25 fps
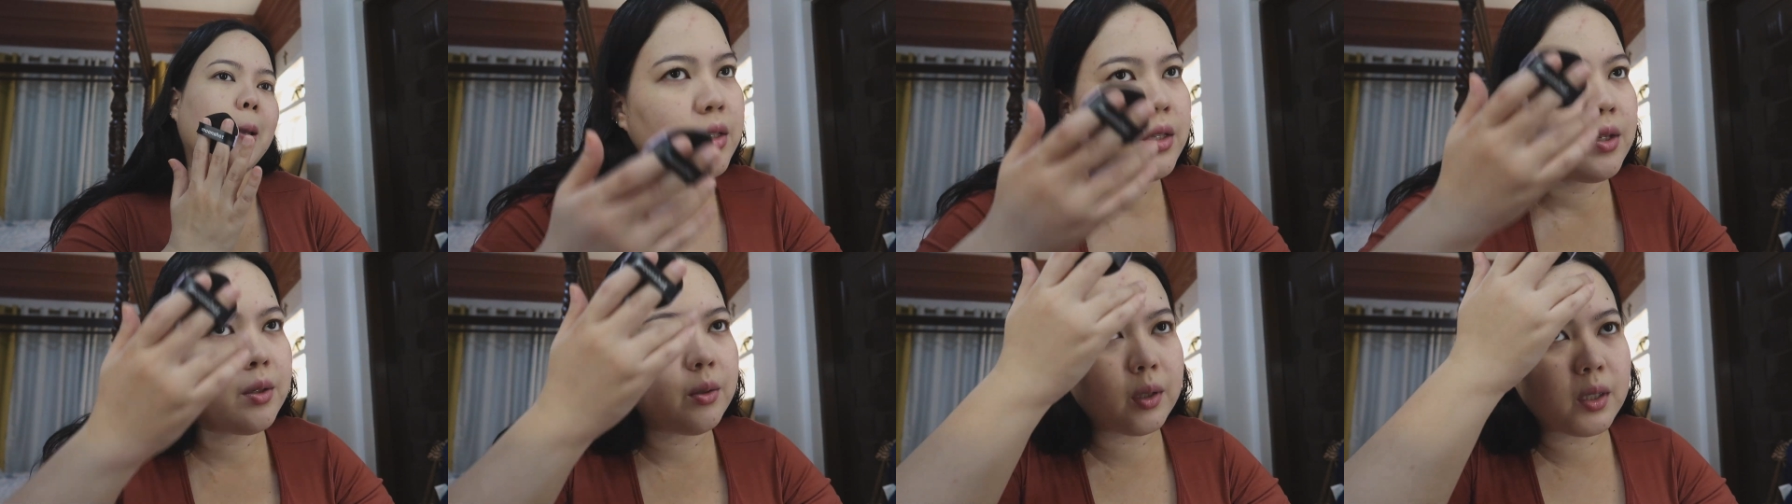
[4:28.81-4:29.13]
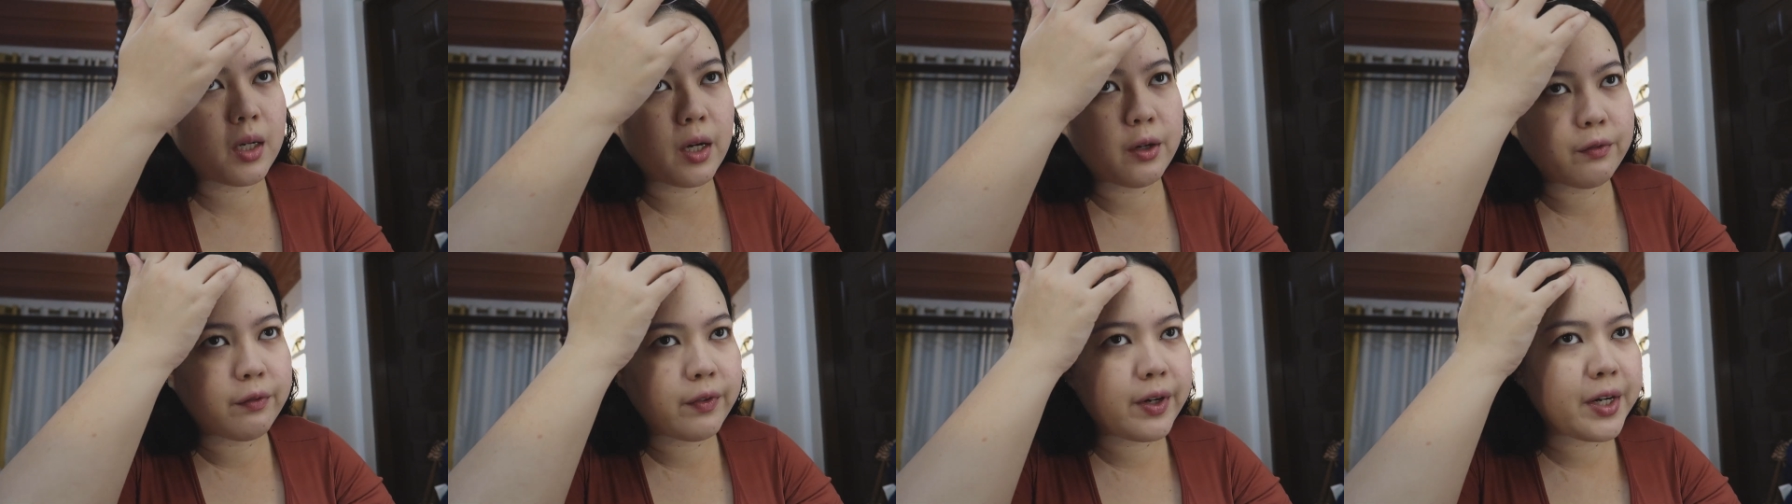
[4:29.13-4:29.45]

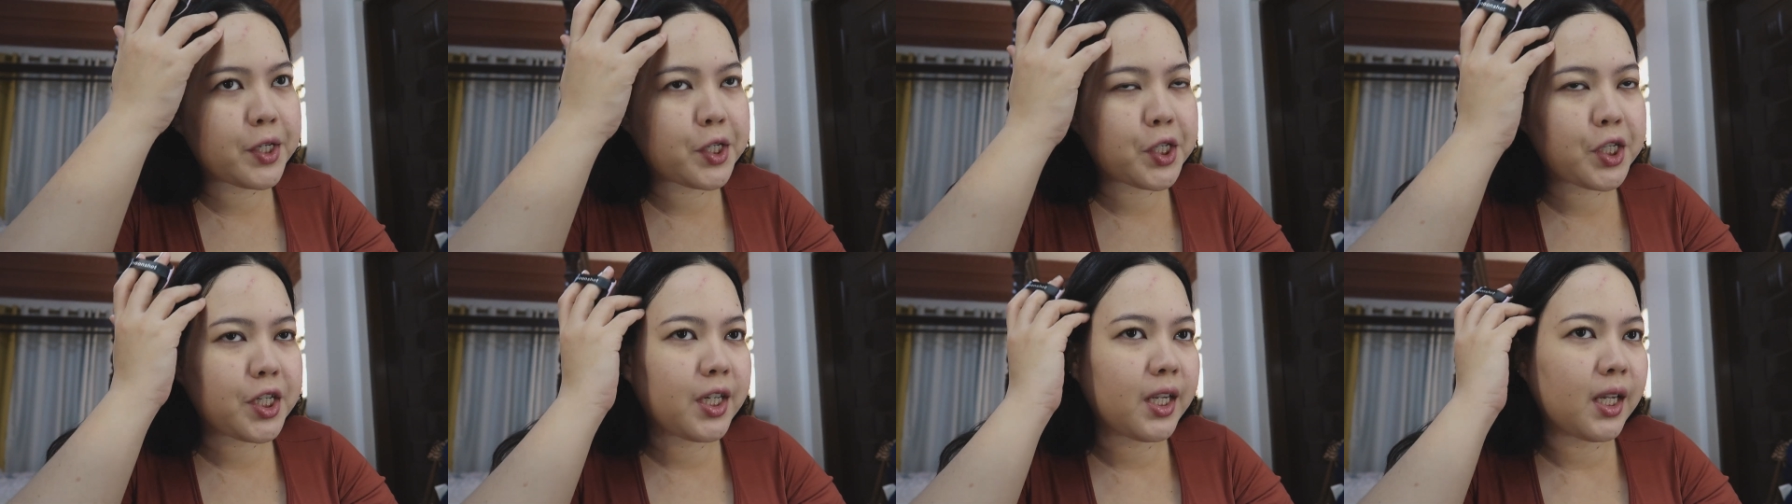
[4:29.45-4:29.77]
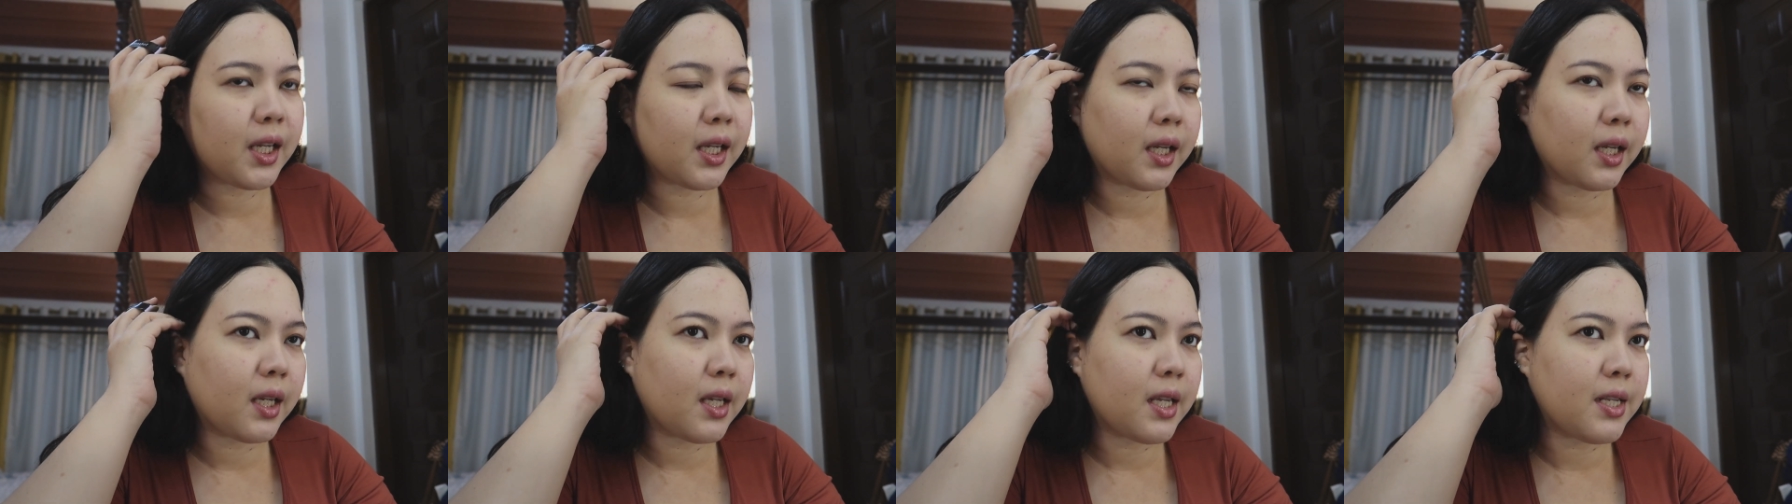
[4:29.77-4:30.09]
Yung coverage
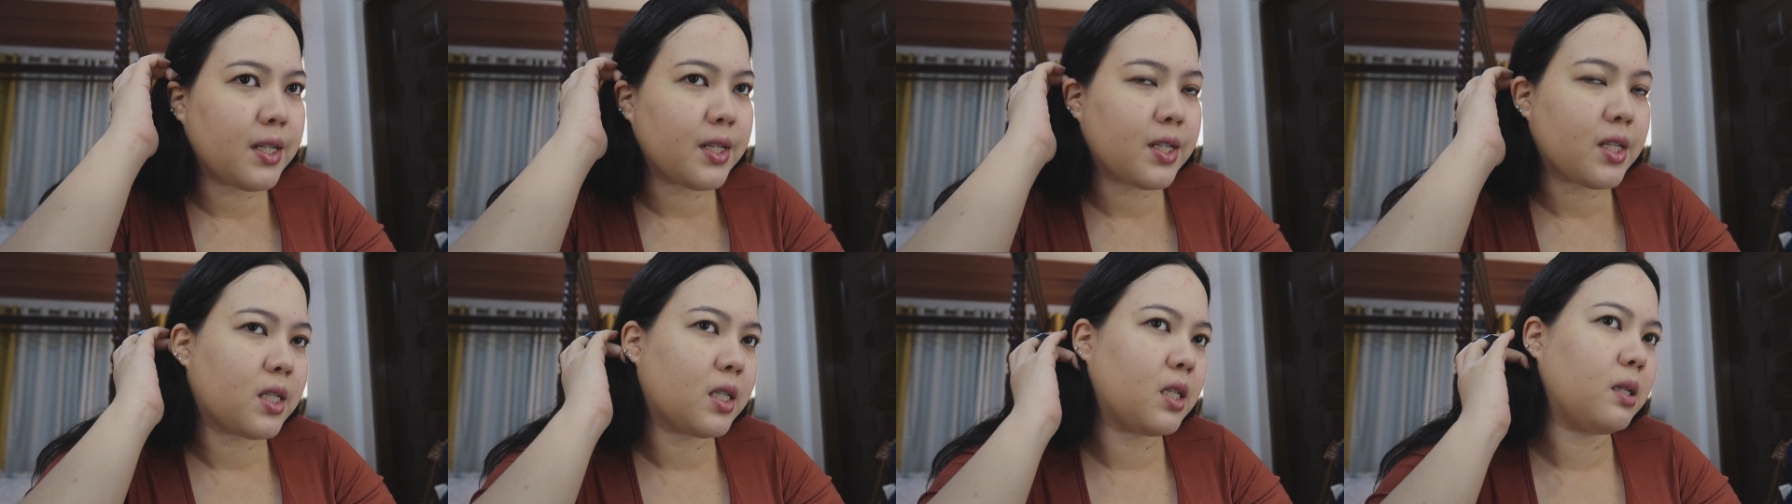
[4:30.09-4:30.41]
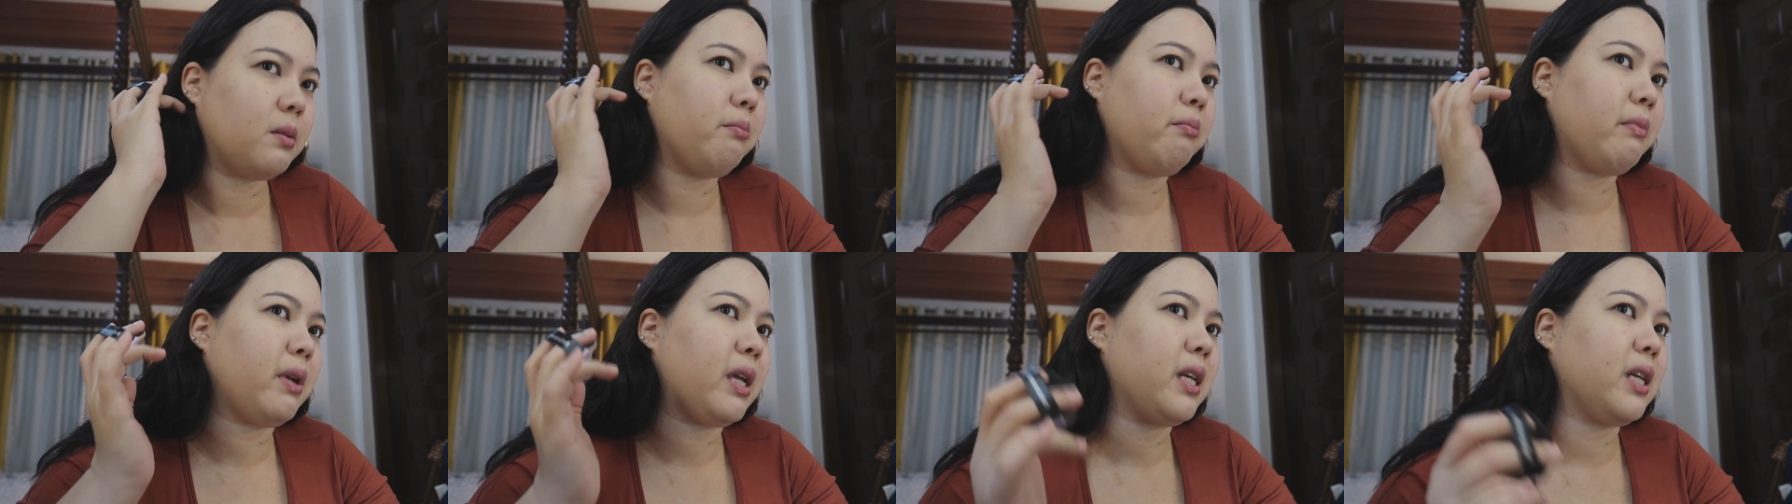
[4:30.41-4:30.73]
niya is
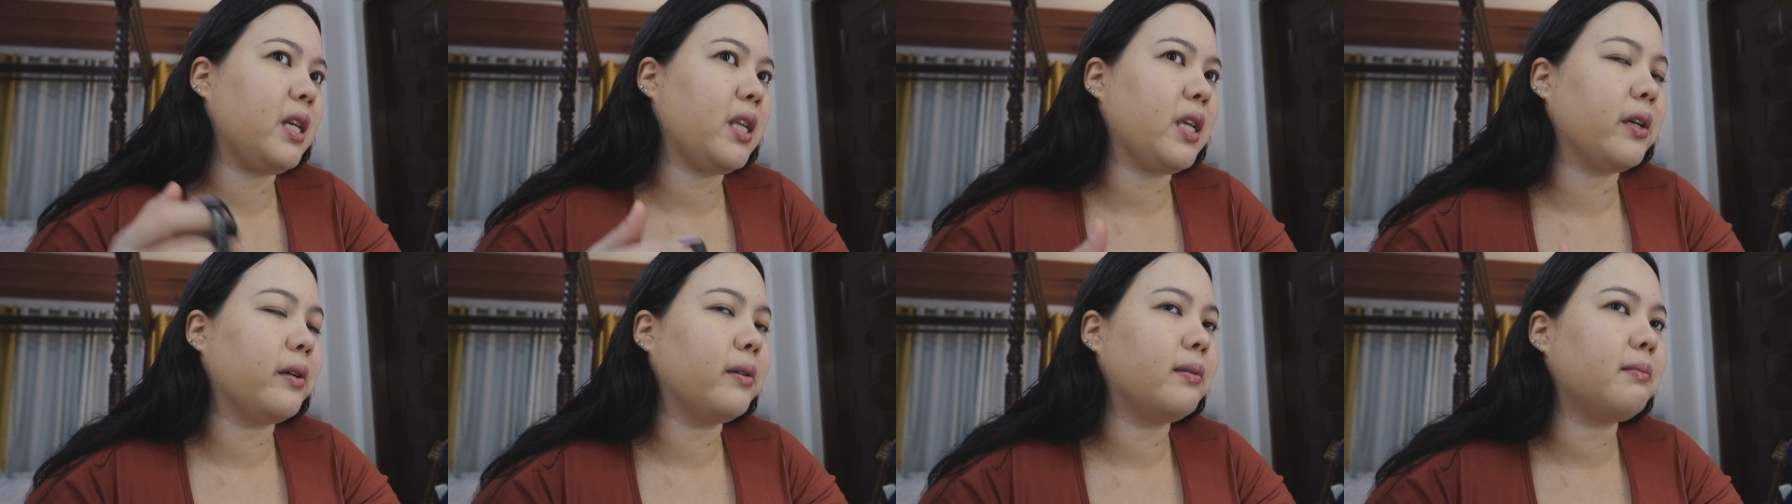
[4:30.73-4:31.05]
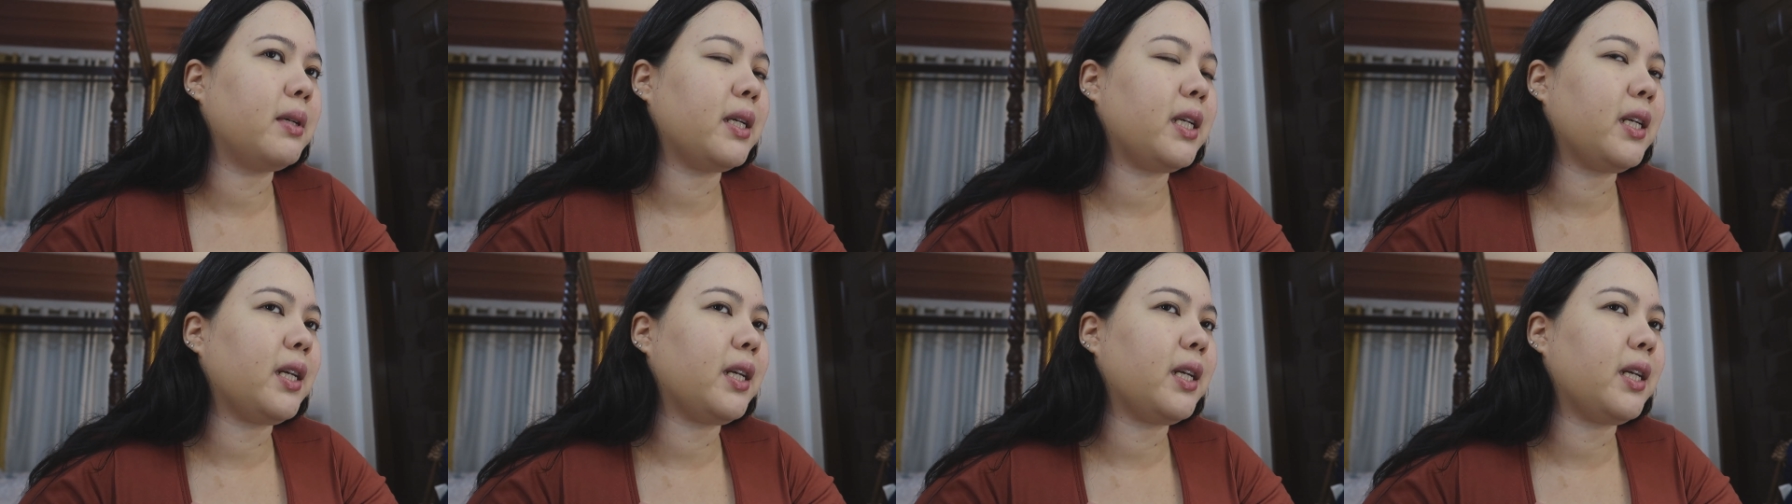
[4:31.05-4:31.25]
medium.